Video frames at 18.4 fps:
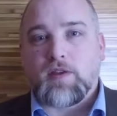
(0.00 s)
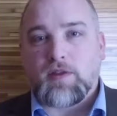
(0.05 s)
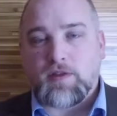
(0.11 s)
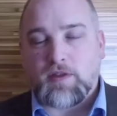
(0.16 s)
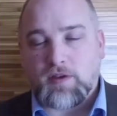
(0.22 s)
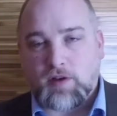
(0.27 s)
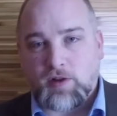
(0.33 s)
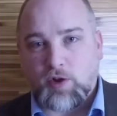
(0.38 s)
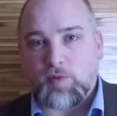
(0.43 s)

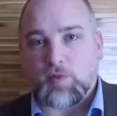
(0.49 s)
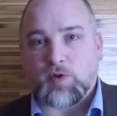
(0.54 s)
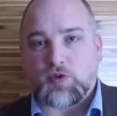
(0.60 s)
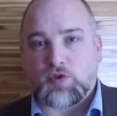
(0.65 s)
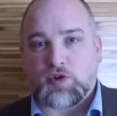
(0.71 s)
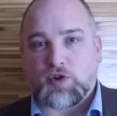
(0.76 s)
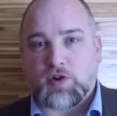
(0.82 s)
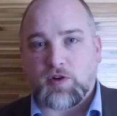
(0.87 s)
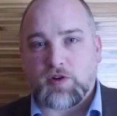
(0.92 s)
the global
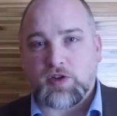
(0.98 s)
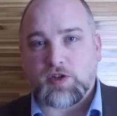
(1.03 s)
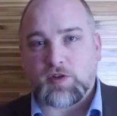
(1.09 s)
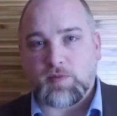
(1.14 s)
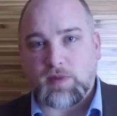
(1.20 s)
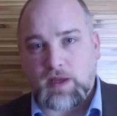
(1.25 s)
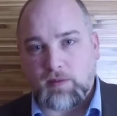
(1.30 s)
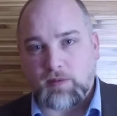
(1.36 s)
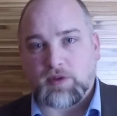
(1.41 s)
church to
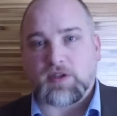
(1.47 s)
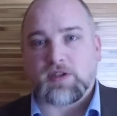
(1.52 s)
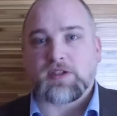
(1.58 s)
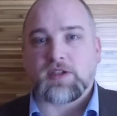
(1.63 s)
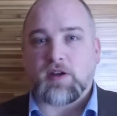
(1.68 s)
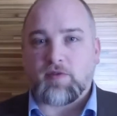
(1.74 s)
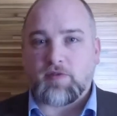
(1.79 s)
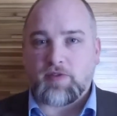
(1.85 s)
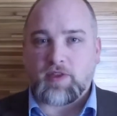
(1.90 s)
be able to
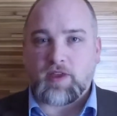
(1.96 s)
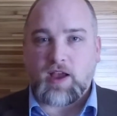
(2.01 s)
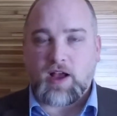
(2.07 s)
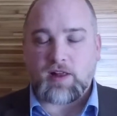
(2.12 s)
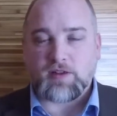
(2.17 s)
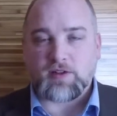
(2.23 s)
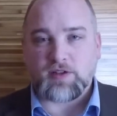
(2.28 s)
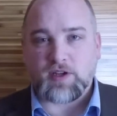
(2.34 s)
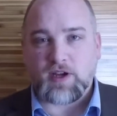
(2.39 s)

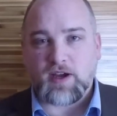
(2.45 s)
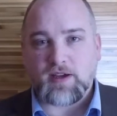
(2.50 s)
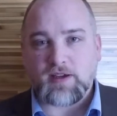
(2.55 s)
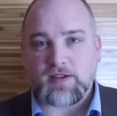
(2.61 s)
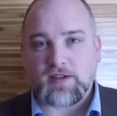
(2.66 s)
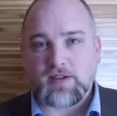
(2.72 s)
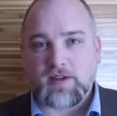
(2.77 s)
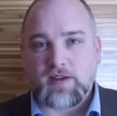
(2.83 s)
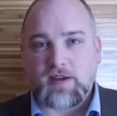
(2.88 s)

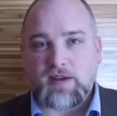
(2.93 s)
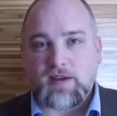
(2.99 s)
self-theologize.